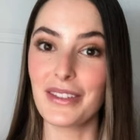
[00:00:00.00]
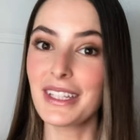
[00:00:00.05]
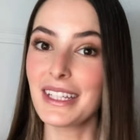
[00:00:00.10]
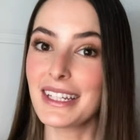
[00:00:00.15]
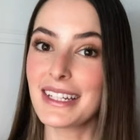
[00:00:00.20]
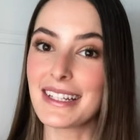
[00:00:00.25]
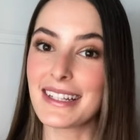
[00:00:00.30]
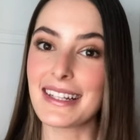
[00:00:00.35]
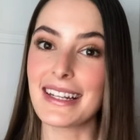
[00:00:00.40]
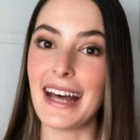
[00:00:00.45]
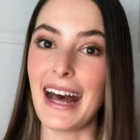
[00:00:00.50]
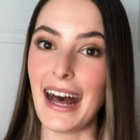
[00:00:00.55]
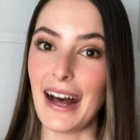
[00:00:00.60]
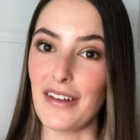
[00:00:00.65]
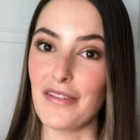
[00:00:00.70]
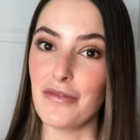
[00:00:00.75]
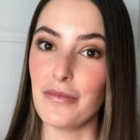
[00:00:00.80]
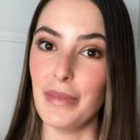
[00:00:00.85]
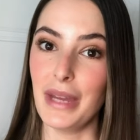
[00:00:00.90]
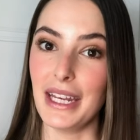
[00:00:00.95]
really doesn't
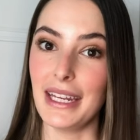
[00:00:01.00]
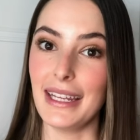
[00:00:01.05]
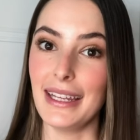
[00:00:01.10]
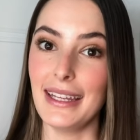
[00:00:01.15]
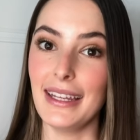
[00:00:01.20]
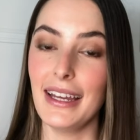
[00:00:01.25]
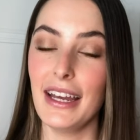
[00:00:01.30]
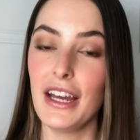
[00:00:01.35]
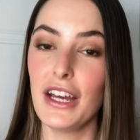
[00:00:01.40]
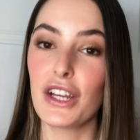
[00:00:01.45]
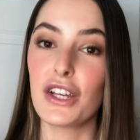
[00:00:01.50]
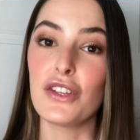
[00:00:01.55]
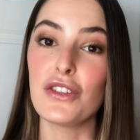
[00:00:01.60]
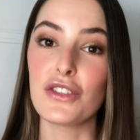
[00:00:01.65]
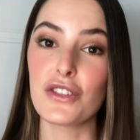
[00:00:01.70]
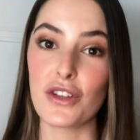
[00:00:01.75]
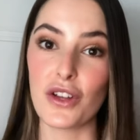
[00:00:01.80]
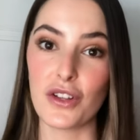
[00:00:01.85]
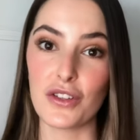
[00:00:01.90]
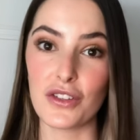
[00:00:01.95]
have many
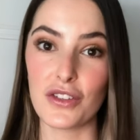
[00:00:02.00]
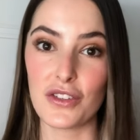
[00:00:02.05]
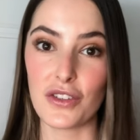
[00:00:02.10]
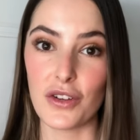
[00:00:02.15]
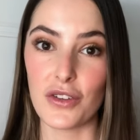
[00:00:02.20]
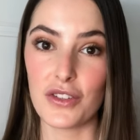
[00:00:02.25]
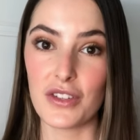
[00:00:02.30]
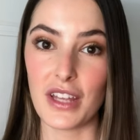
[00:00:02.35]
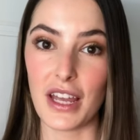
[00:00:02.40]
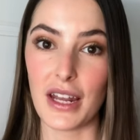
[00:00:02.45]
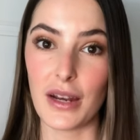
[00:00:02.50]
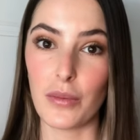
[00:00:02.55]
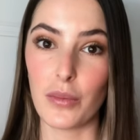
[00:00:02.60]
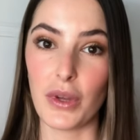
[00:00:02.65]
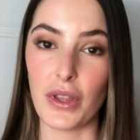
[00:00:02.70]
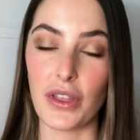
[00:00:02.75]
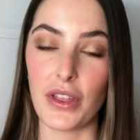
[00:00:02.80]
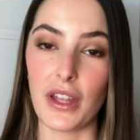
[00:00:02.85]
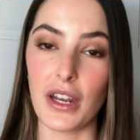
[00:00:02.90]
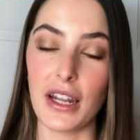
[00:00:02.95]
concerns associated
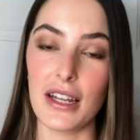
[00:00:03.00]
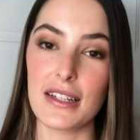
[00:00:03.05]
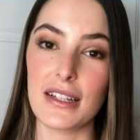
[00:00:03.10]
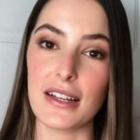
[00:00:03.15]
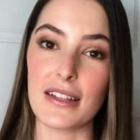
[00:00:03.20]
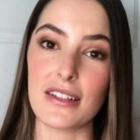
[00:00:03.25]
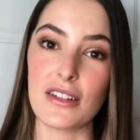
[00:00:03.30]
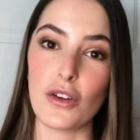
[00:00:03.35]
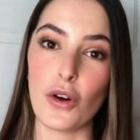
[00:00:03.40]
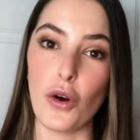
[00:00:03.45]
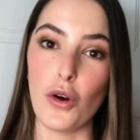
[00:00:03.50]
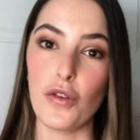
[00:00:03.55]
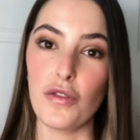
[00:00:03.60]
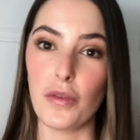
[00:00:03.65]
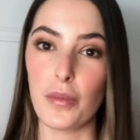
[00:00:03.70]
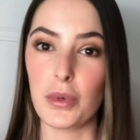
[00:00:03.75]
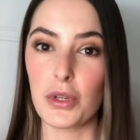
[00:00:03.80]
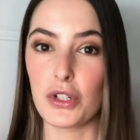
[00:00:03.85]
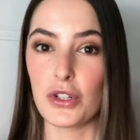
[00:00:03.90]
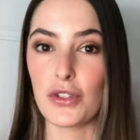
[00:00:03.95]
with it. It doesn't
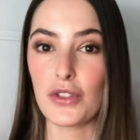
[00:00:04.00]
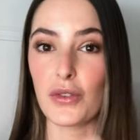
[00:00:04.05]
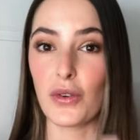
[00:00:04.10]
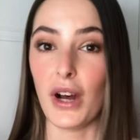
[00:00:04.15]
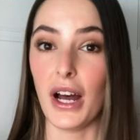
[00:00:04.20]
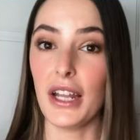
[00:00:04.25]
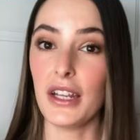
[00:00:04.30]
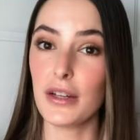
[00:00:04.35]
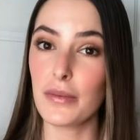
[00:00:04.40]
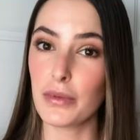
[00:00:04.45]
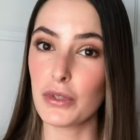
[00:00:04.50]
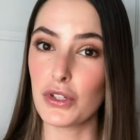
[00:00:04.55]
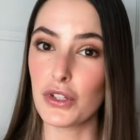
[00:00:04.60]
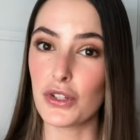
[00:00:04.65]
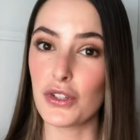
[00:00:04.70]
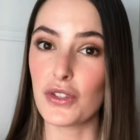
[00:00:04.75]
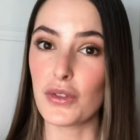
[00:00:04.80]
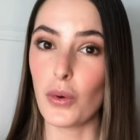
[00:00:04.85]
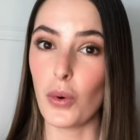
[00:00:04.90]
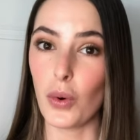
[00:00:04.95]
overproduce or
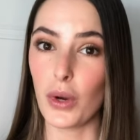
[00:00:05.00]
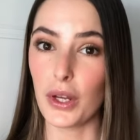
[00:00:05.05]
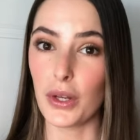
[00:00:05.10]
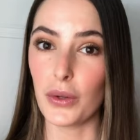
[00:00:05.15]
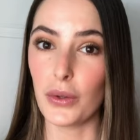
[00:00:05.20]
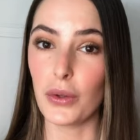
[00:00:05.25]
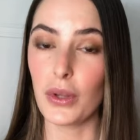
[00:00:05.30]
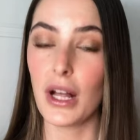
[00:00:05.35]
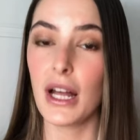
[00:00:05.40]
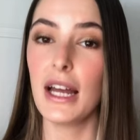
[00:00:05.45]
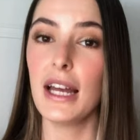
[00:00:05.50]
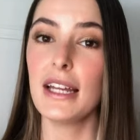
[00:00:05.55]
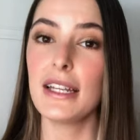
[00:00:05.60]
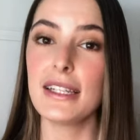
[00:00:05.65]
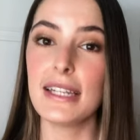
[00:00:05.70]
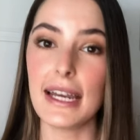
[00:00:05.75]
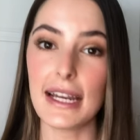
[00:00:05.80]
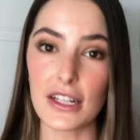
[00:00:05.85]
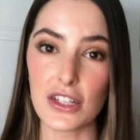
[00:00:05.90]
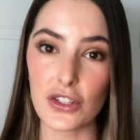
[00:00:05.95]
underproduce oil.
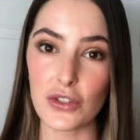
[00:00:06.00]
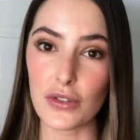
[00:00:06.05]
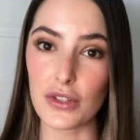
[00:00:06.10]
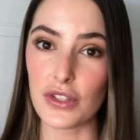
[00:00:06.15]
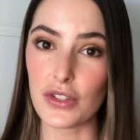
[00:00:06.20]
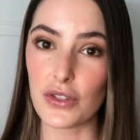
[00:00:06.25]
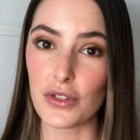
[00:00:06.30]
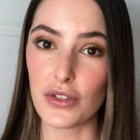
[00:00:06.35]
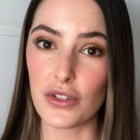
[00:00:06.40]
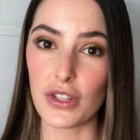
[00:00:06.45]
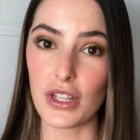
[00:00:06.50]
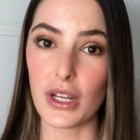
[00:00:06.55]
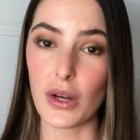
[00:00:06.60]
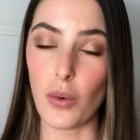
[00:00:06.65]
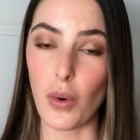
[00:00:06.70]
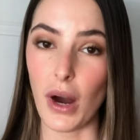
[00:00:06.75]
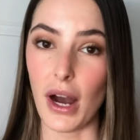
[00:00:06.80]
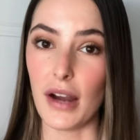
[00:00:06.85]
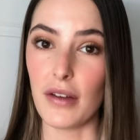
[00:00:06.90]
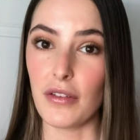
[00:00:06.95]
Texture is usually
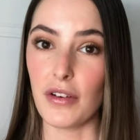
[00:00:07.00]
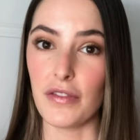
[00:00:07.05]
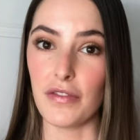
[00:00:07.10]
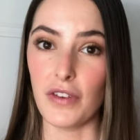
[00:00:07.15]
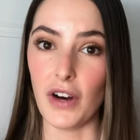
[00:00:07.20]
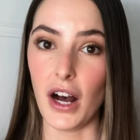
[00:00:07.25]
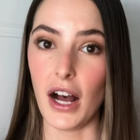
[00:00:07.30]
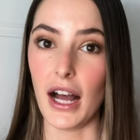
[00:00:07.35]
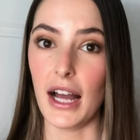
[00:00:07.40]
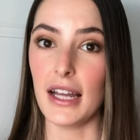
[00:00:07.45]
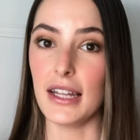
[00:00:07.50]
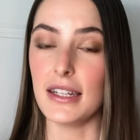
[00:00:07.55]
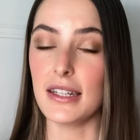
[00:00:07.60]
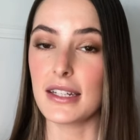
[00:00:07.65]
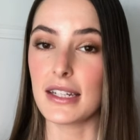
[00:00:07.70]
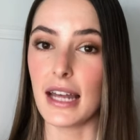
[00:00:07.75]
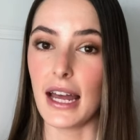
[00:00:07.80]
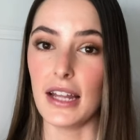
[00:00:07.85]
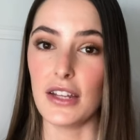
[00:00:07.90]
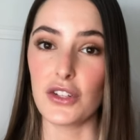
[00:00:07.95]
quite
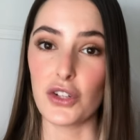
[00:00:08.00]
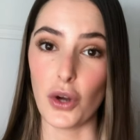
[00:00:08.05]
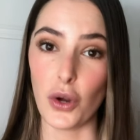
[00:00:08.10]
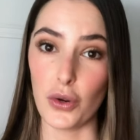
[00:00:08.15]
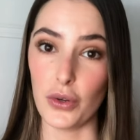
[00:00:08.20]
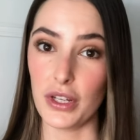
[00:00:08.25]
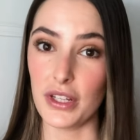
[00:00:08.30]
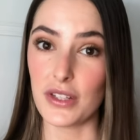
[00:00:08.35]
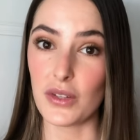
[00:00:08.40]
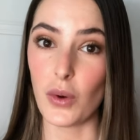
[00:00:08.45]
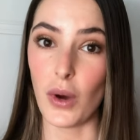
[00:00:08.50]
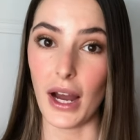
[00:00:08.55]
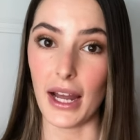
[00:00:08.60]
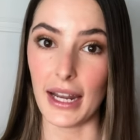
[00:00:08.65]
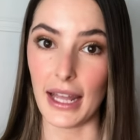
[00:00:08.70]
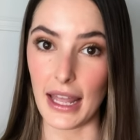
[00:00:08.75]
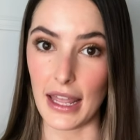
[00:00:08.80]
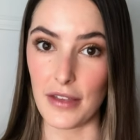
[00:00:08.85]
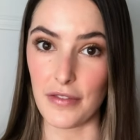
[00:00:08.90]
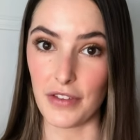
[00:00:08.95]
refined and tone is
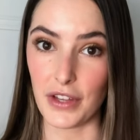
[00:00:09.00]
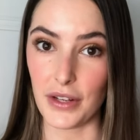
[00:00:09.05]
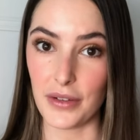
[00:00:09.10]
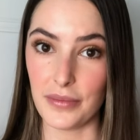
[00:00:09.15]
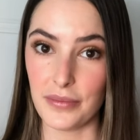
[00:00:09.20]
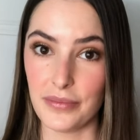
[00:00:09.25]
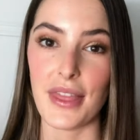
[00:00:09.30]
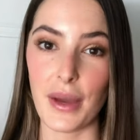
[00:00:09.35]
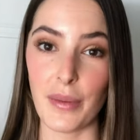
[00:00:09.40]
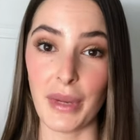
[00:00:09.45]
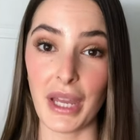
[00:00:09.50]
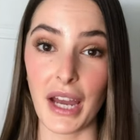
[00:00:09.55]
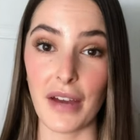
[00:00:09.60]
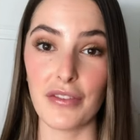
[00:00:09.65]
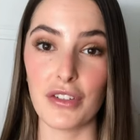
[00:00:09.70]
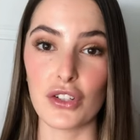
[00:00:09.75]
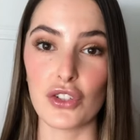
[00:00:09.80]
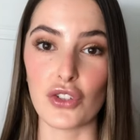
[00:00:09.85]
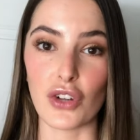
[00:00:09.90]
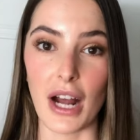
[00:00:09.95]
quite even. Then we have
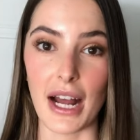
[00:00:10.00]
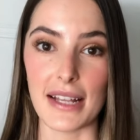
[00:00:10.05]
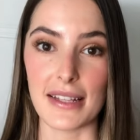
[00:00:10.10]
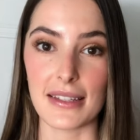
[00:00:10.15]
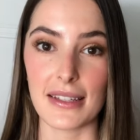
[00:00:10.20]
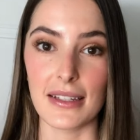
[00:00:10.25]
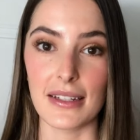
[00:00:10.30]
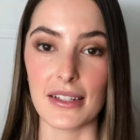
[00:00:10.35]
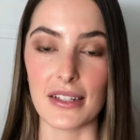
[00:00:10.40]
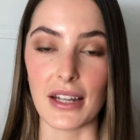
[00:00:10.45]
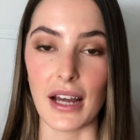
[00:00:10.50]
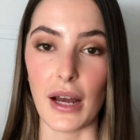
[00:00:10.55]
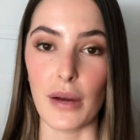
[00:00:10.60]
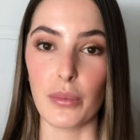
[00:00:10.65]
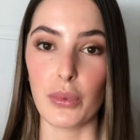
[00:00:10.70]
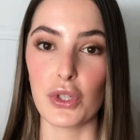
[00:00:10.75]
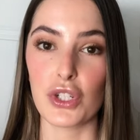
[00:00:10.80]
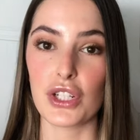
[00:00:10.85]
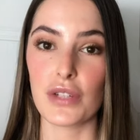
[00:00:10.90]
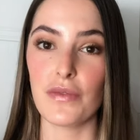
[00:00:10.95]
your dry skin
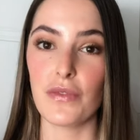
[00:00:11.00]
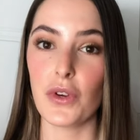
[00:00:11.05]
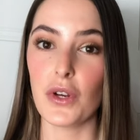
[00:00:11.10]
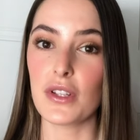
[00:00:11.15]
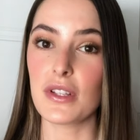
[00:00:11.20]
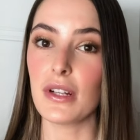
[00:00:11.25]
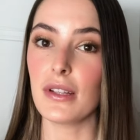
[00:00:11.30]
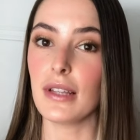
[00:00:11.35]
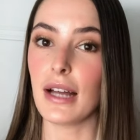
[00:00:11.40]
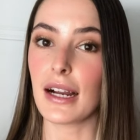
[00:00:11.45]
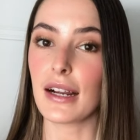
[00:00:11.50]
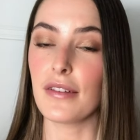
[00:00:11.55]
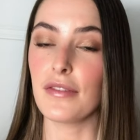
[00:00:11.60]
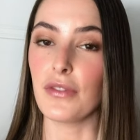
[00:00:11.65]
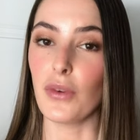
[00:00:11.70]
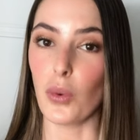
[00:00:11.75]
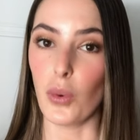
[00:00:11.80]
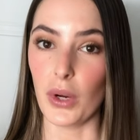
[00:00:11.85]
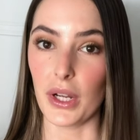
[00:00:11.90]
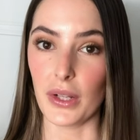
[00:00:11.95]
type, which infers a lack of
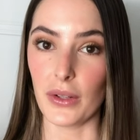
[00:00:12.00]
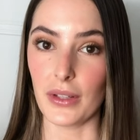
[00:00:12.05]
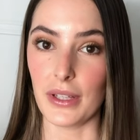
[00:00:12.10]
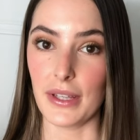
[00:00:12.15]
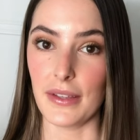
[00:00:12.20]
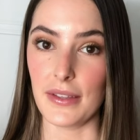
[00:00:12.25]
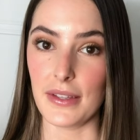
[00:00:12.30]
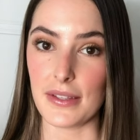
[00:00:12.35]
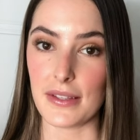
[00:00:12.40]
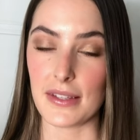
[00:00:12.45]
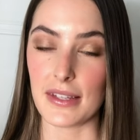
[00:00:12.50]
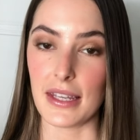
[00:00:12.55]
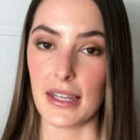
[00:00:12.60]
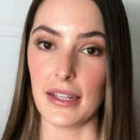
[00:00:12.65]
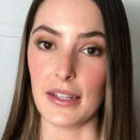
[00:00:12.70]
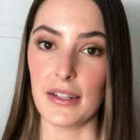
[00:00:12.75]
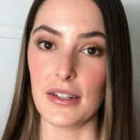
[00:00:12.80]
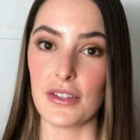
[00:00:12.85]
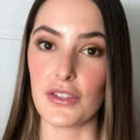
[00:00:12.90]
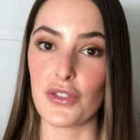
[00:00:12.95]
oil in the
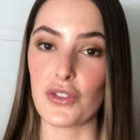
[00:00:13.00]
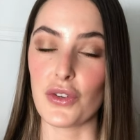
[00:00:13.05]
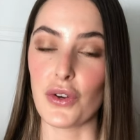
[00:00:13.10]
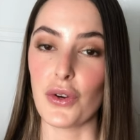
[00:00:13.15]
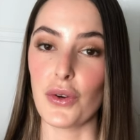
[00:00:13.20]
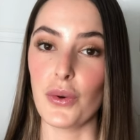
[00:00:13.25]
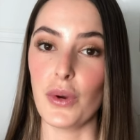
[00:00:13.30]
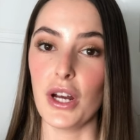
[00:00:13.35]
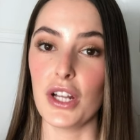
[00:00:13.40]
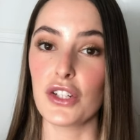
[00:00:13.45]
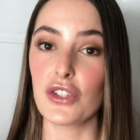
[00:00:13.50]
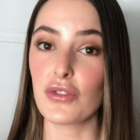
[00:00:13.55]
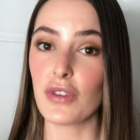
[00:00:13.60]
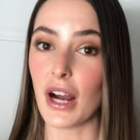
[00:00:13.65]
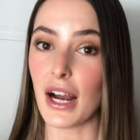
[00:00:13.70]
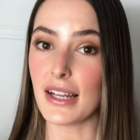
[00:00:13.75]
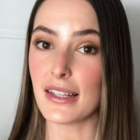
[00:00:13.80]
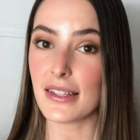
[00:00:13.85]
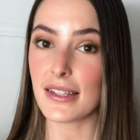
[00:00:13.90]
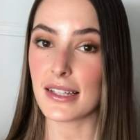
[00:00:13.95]
skin. So a
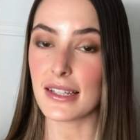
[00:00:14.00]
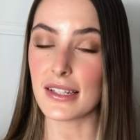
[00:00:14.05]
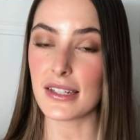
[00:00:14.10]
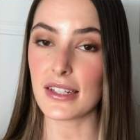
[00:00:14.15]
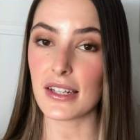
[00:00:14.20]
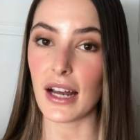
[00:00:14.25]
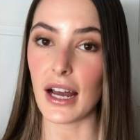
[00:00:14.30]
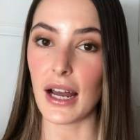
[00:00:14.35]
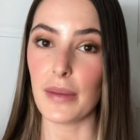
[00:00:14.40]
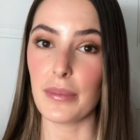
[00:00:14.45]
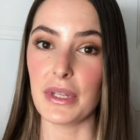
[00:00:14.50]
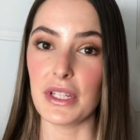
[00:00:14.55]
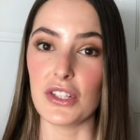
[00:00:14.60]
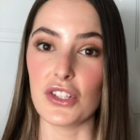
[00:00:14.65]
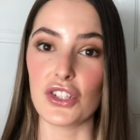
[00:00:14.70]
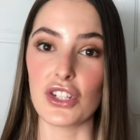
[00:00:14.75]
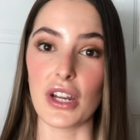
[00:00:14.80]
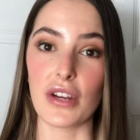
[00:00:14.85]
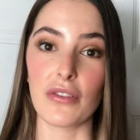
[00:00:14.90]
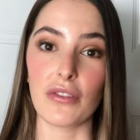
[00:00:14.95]
dry skin type is
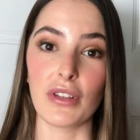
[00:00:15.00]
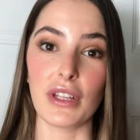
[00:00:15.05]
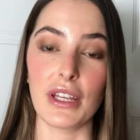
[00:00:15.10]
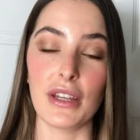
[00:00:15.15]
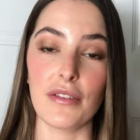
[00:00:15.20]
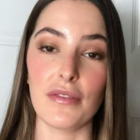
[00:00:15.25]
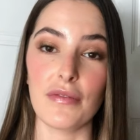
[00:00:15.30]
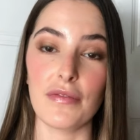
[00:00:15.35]
generally